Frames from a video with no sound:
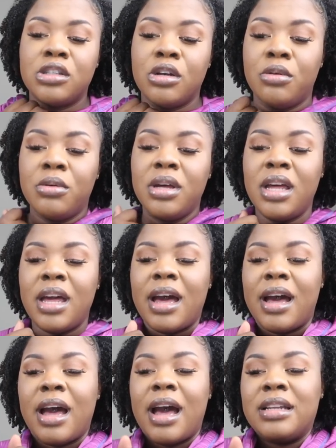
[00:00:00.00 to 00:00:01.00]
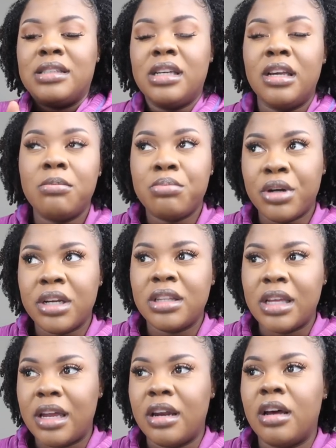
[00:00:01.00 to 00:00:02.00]
So I did bring
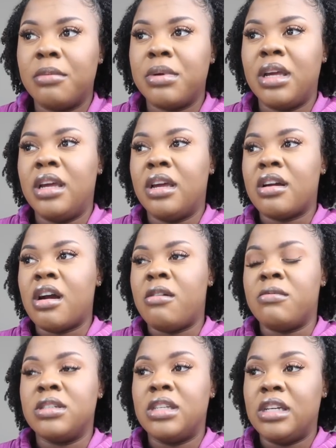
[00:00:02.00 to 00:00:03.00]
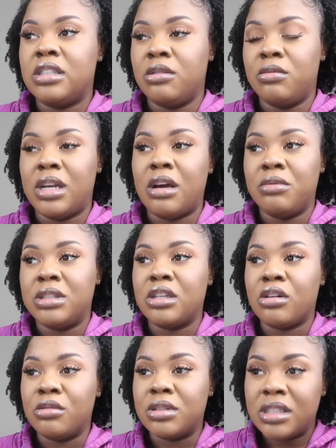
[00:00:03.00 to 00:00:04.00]
that up in conversation when I went
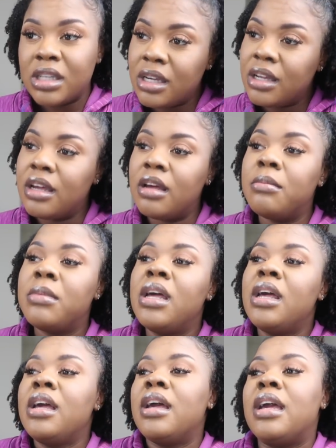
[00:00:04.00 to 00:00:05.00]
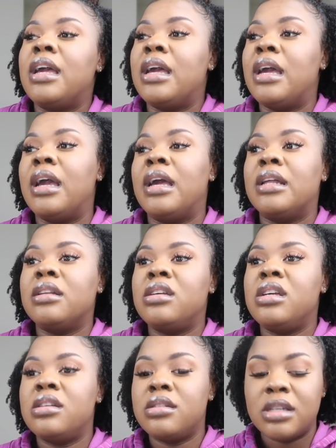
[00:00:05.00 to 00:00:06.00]
to go see him, and
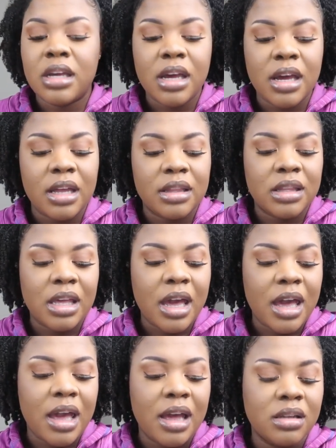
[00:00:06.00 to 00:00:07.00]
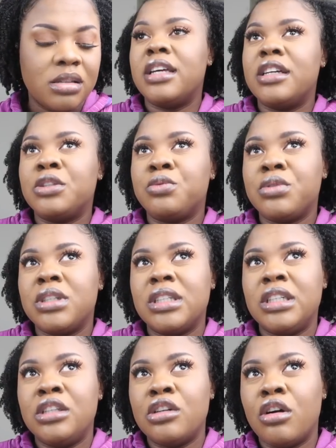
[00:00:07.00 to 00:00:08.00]
he said that there's
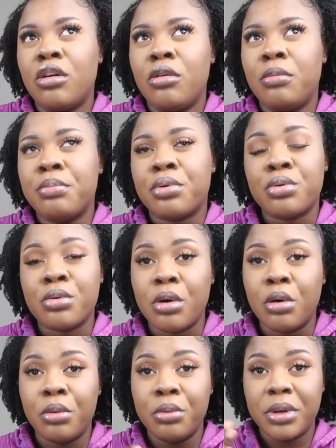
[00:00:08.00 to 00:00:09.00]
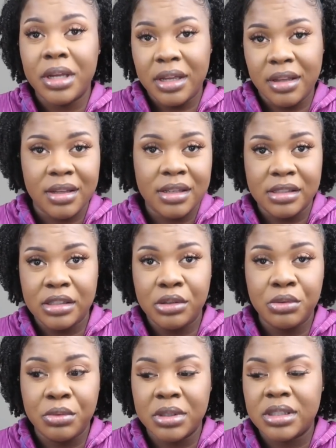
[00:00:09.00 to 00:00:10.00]
really no pro in
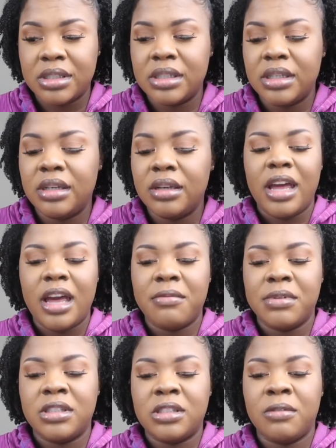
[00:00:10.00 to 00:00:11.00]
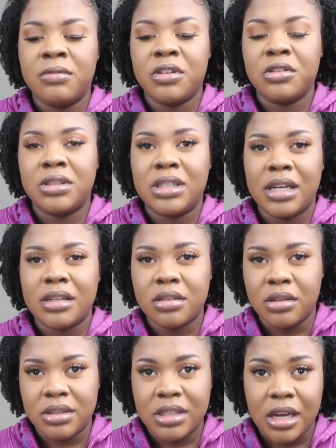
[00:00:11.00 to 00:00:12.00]
continuously having cervical
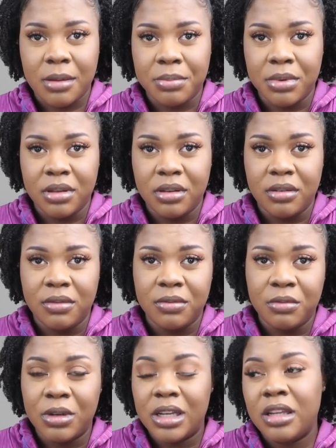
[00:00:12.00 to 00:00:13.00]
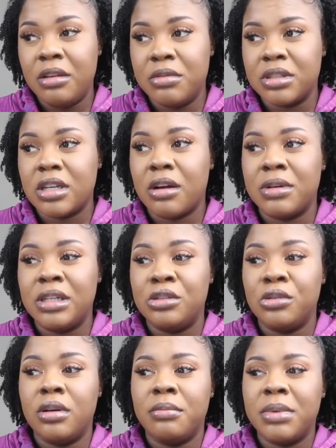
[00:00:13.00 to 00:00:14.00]
checks on top of what he was already
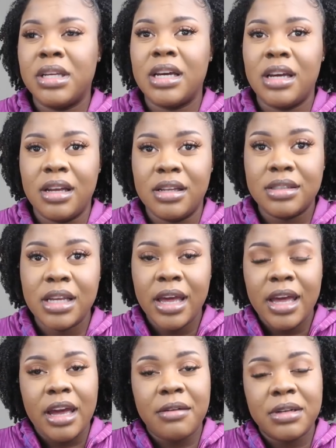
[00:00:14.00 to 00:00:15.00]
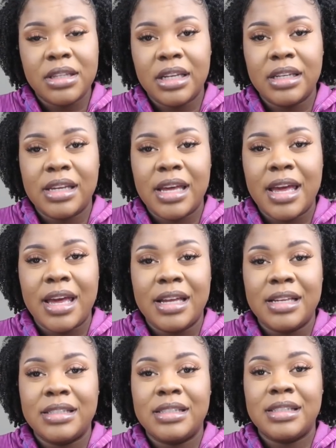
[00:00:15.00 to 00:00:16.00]
doing, because everything that
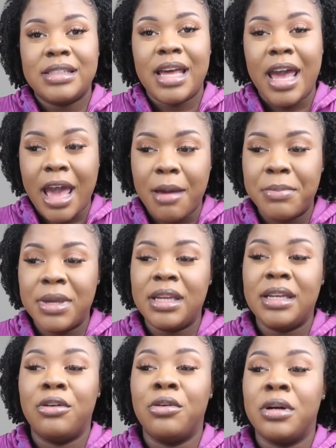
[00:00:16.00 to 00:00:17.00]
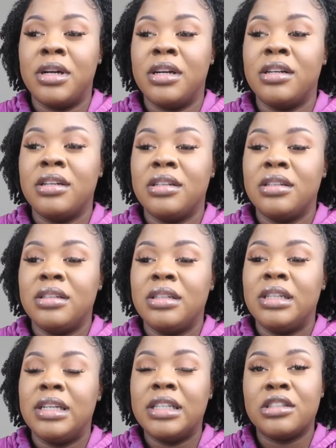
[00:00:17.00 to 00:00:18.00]
has happened or
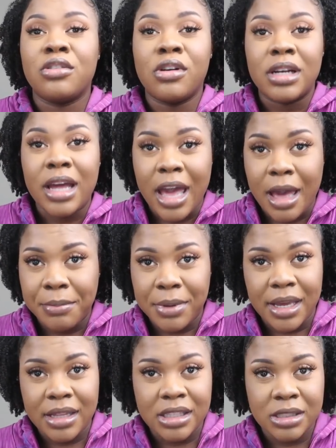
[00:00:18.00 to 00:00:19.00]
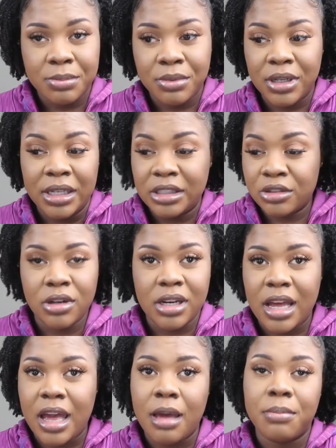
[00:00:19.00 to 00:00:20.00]
is going to happen at this point is
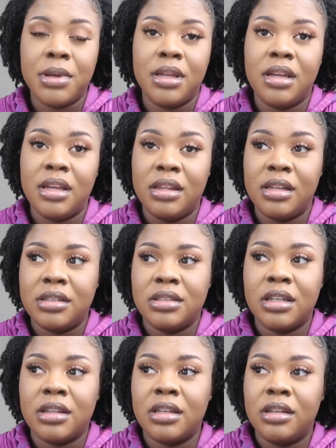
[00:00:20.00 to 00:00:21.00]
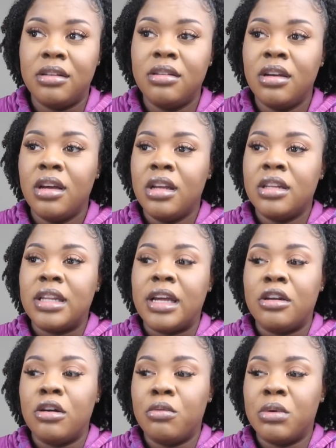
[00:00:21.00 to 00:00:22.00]
going to happen, and there's nothing
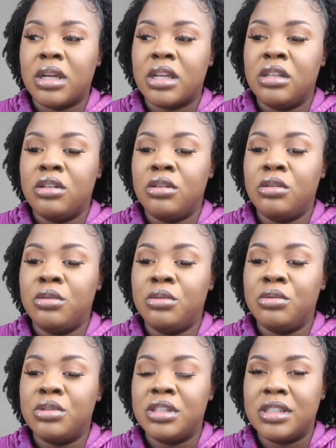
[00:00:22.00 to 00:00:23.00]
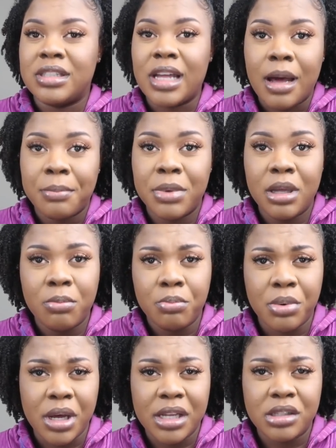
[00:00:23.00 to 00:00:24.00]
that no one can do to stop
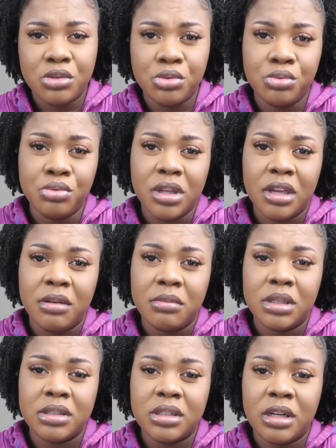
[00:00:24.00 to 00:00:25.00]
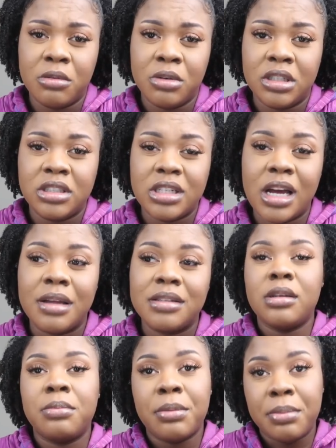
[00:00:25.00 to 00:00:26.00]
it but to give the steroid
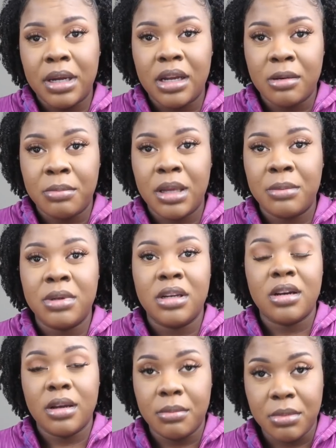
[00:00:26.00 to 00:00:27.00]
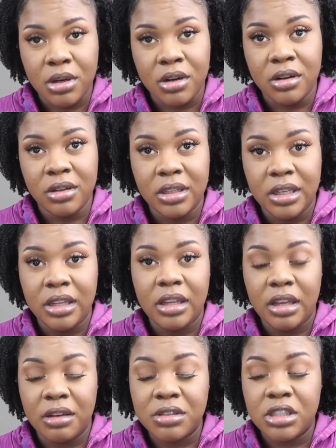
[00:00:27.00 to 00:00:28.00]
shot to prepare the baby to come early
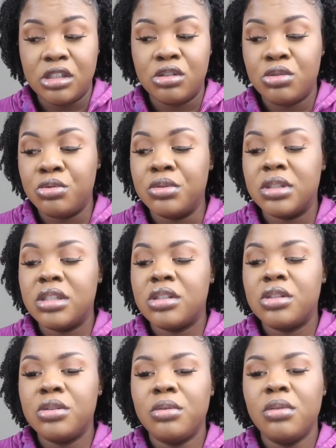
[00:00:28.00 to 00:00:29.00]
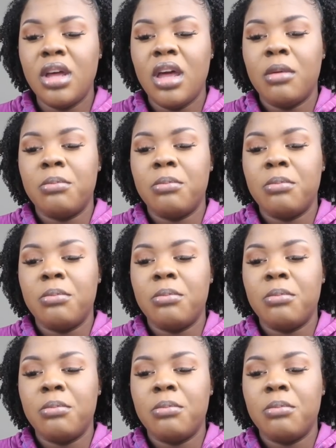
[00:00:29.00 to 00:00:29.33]
if she chooses to.